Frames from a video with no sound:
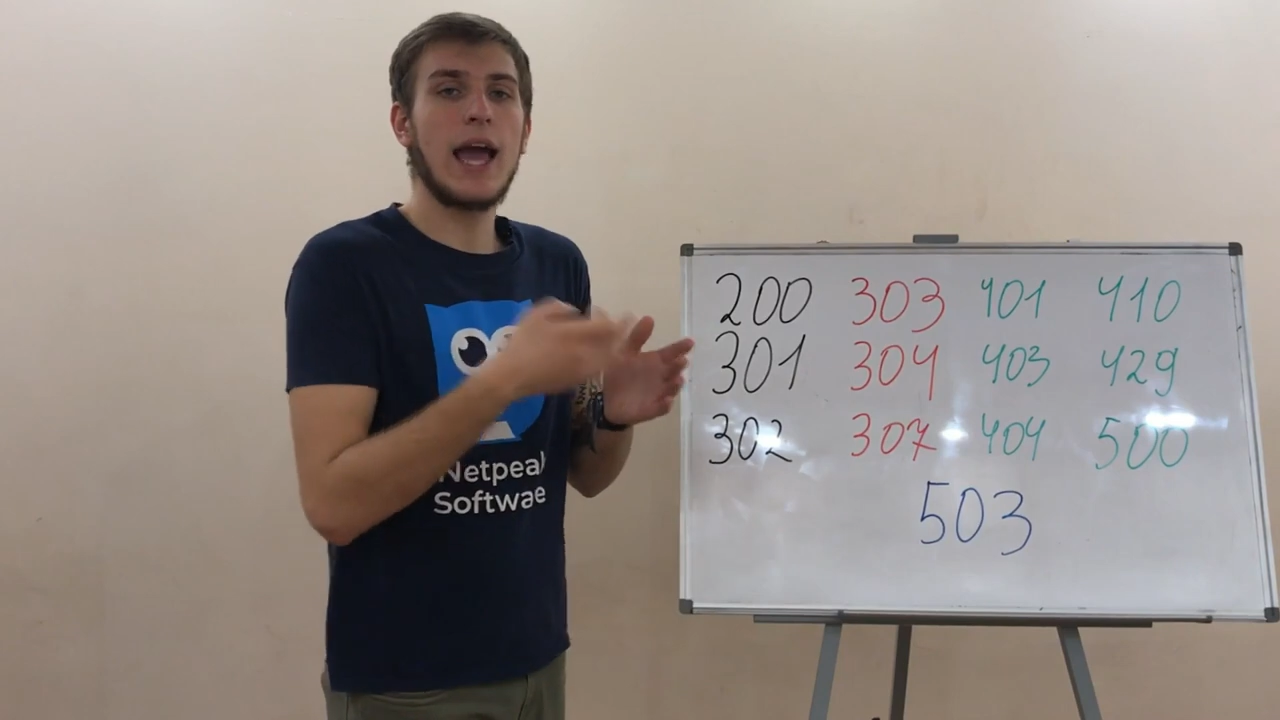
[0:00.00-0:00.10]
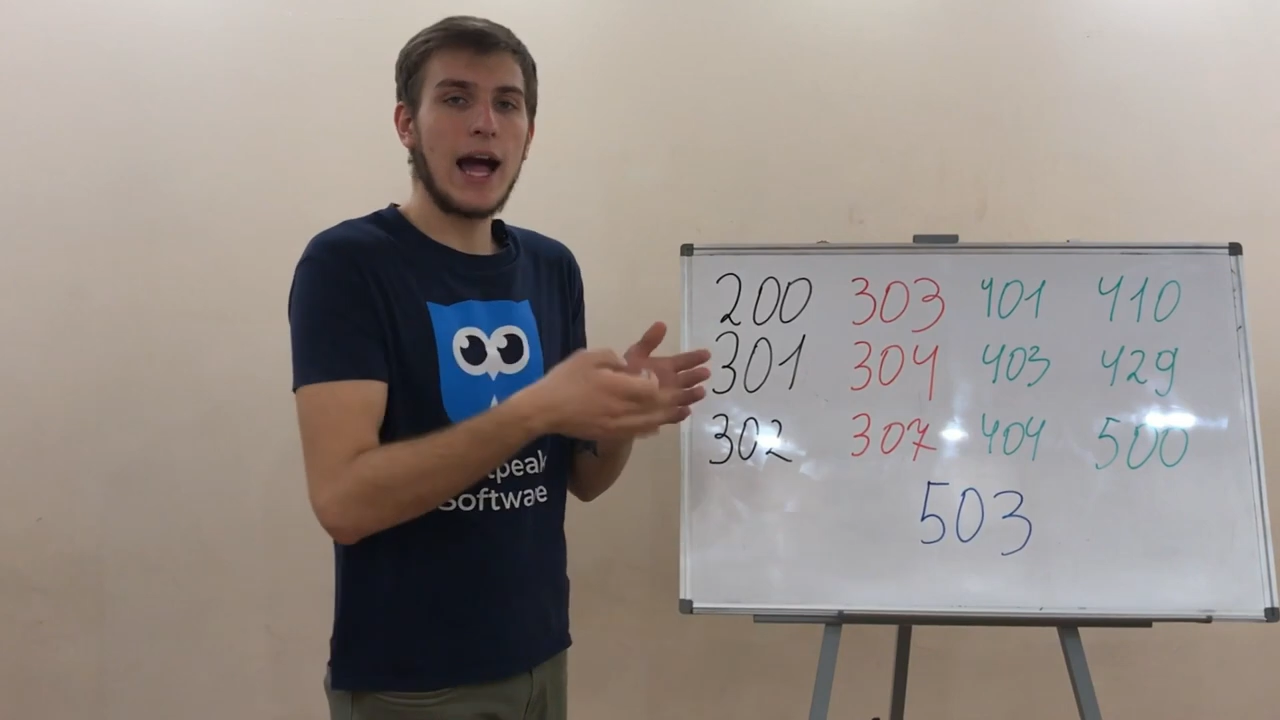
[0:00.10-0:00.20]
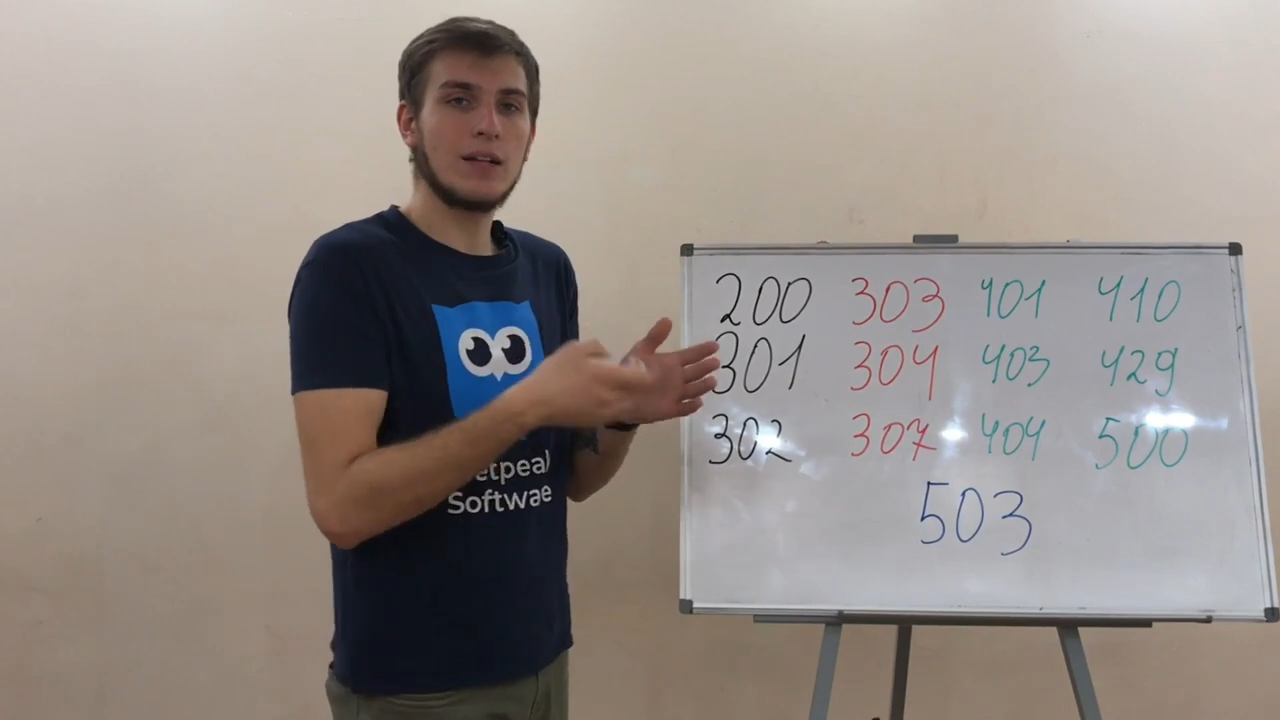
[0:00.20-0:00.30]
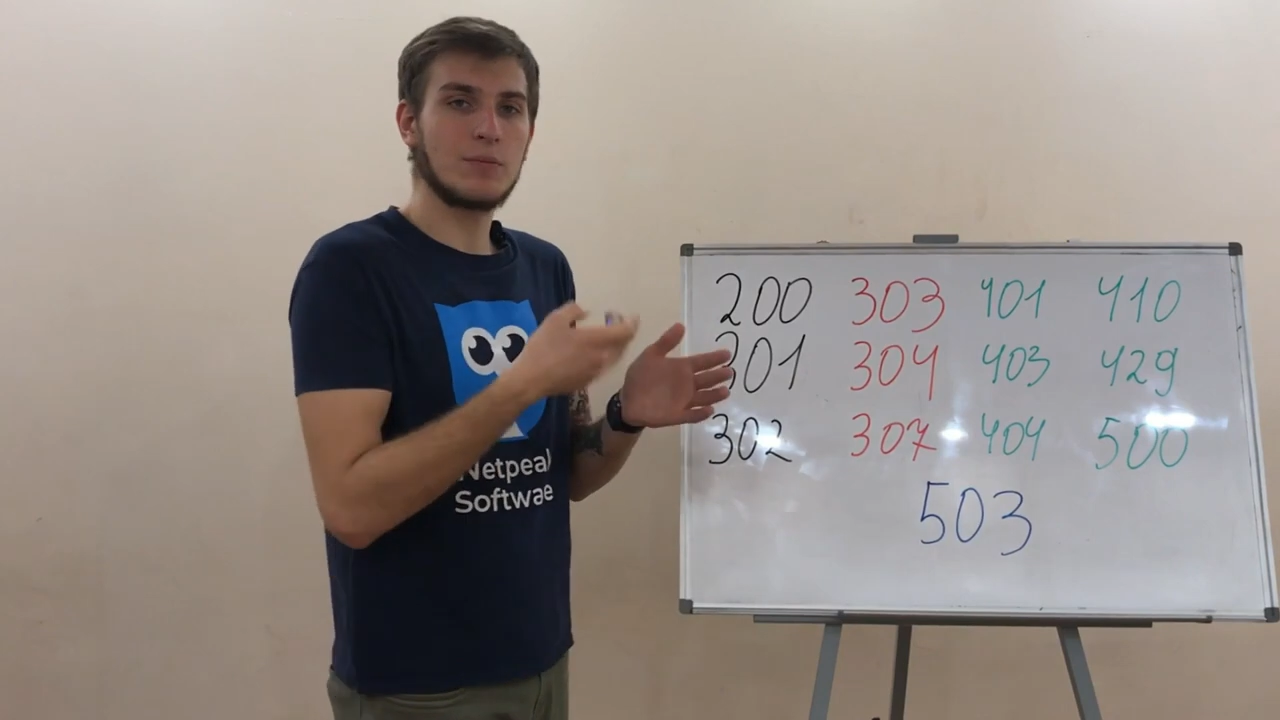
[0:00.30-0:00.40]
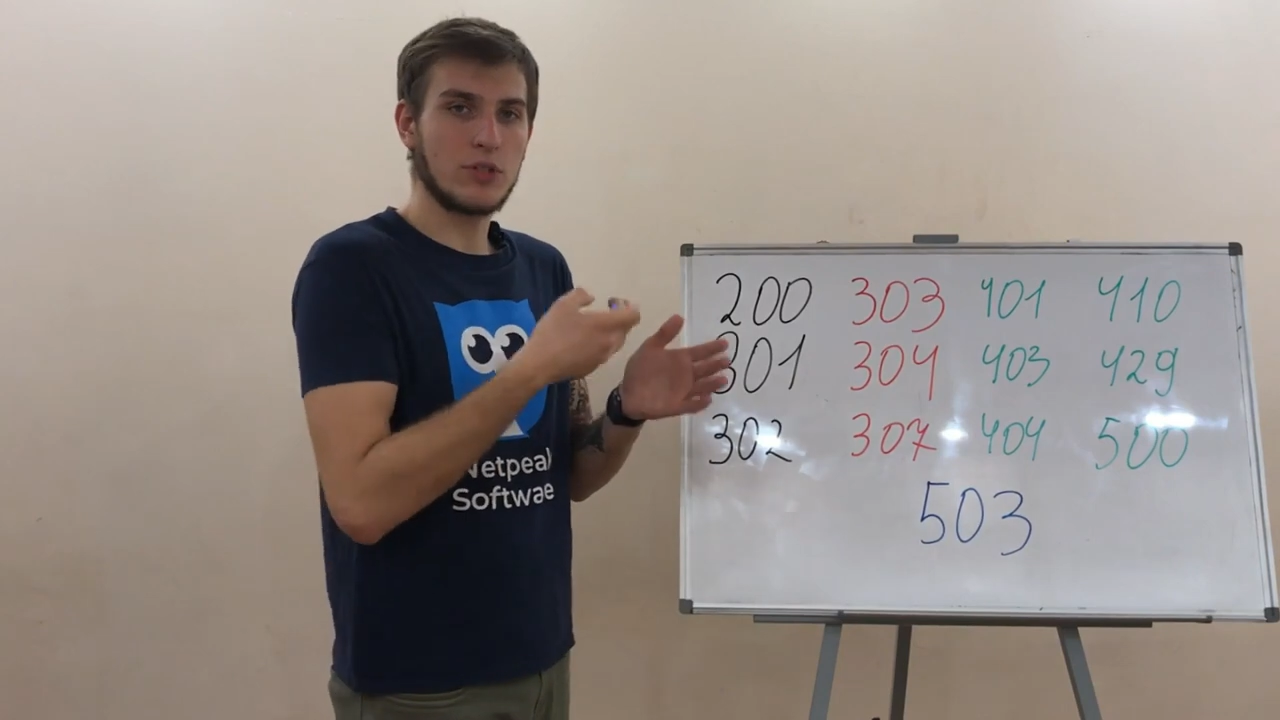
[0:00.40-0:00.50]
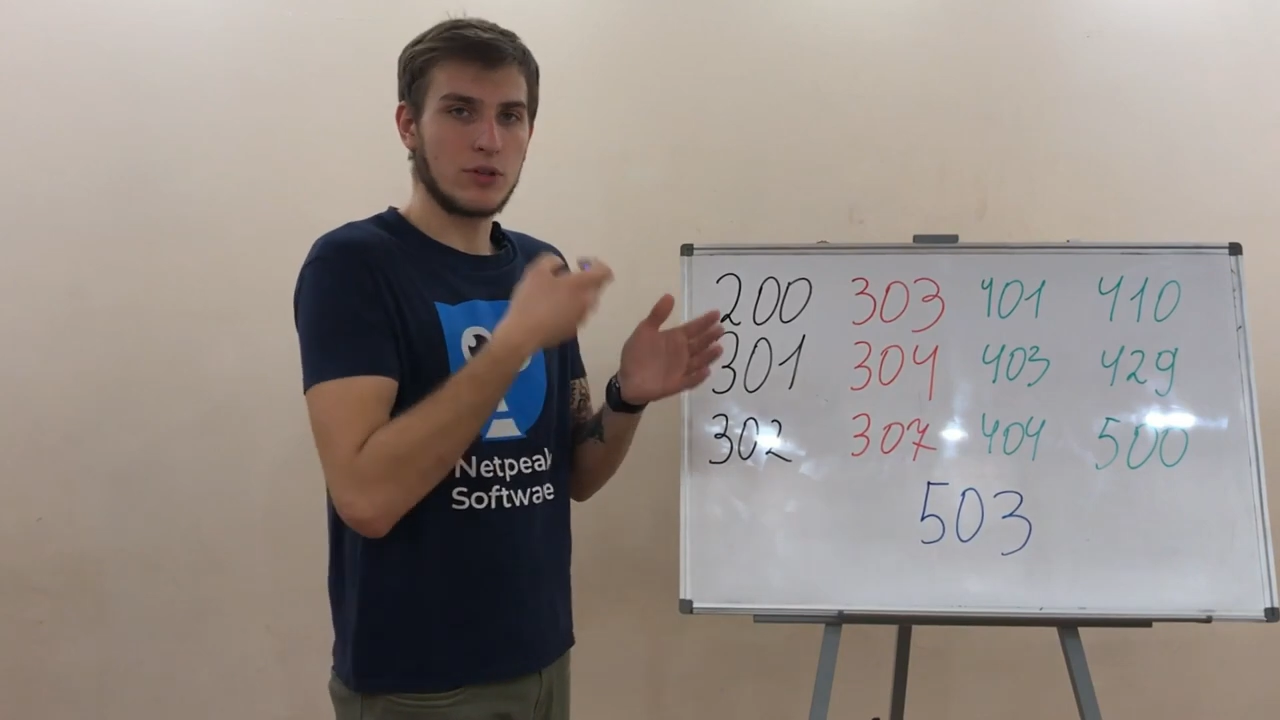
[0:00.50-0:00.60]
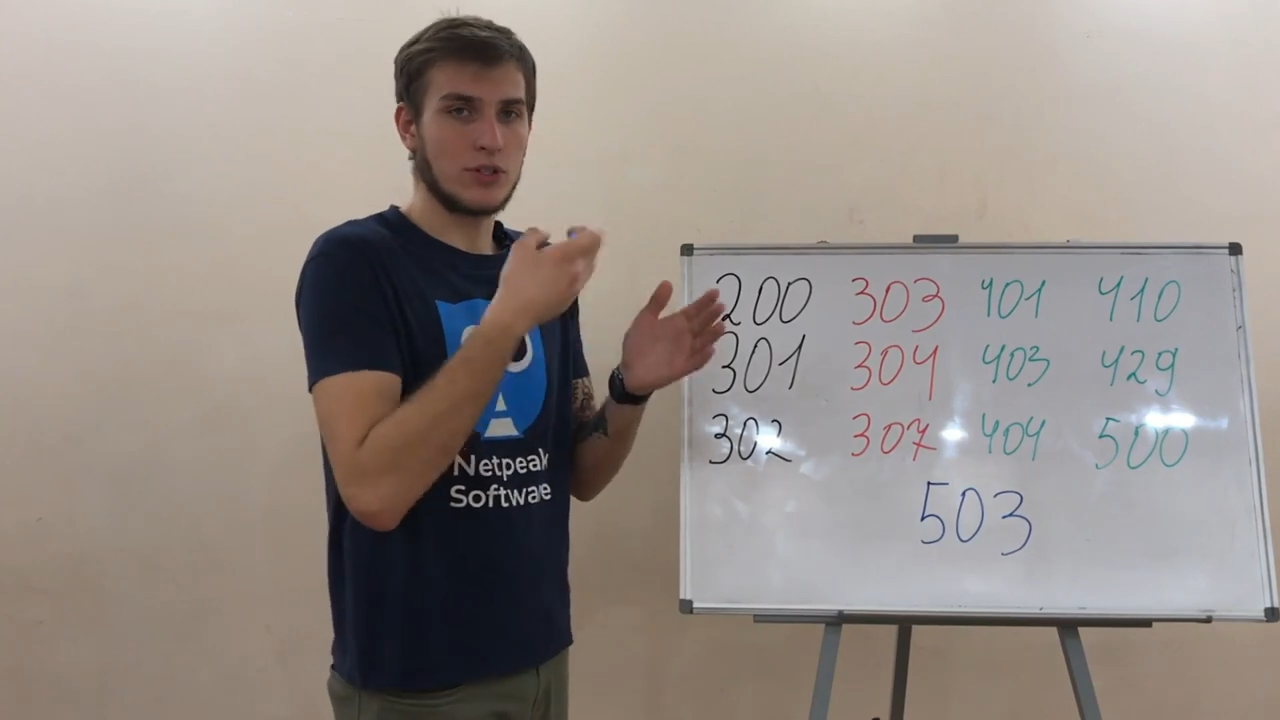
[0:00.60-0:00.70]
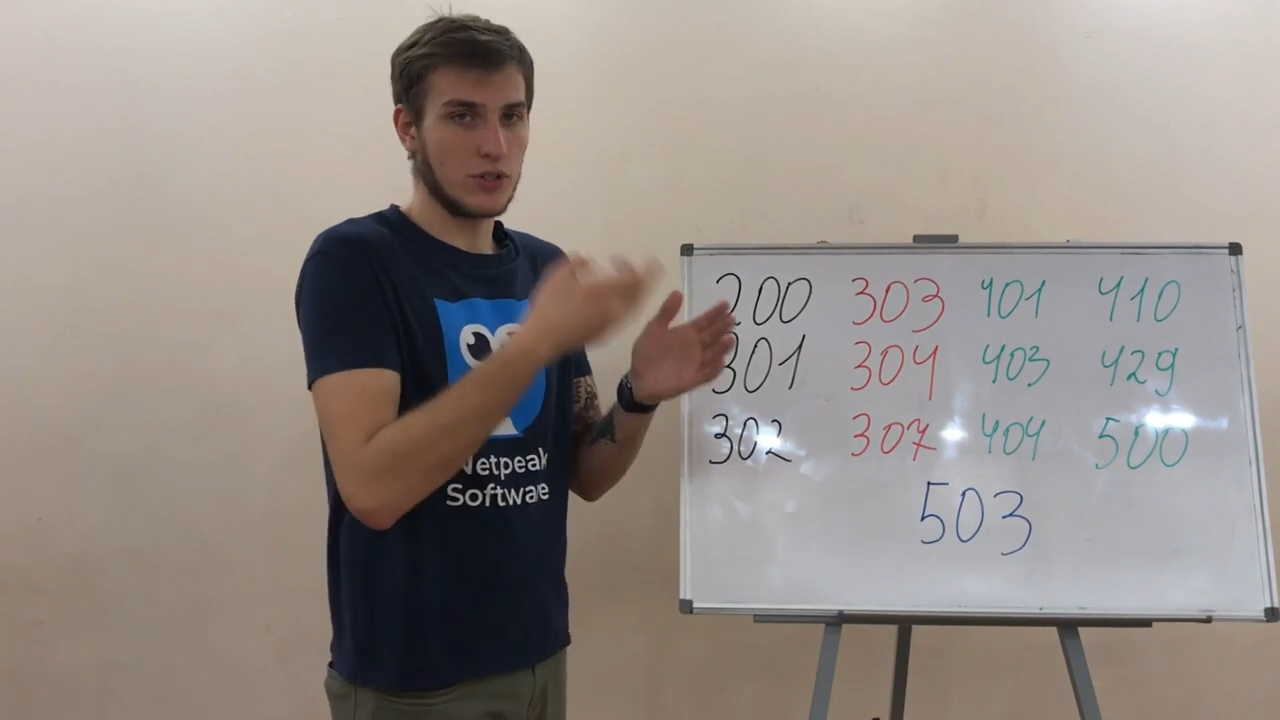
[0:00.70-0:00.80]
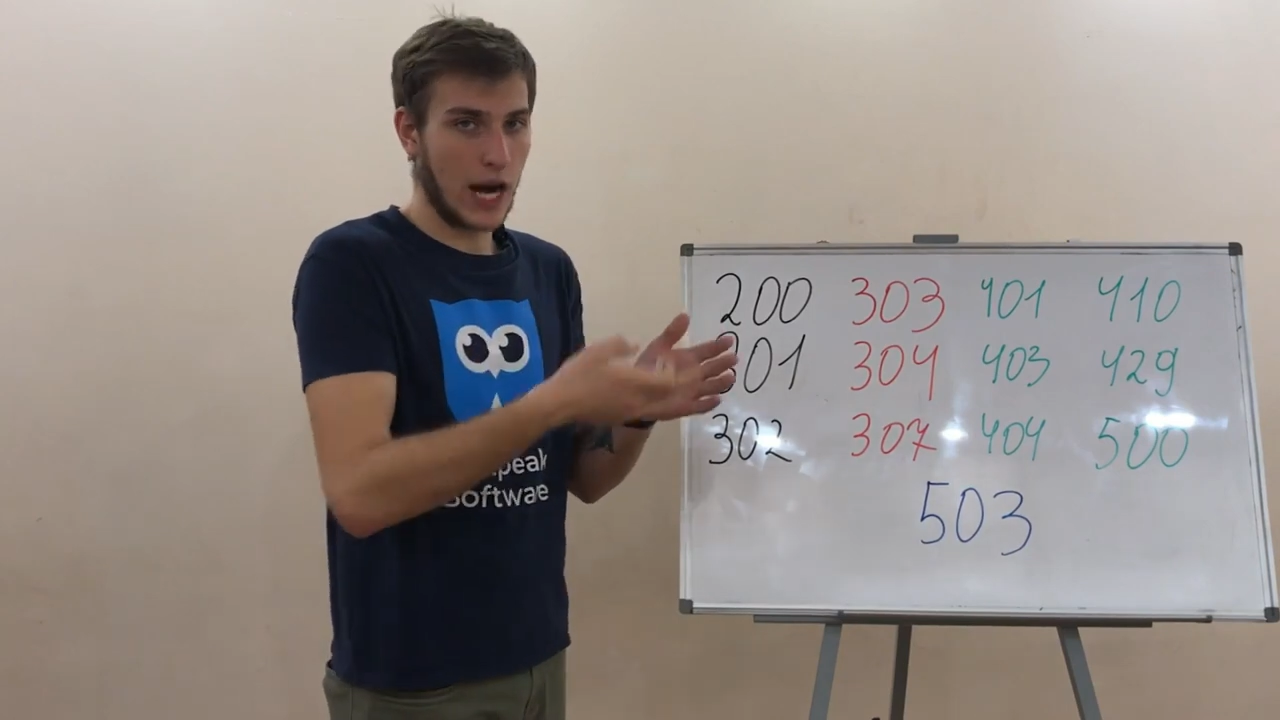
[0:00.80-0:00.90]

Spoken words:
help search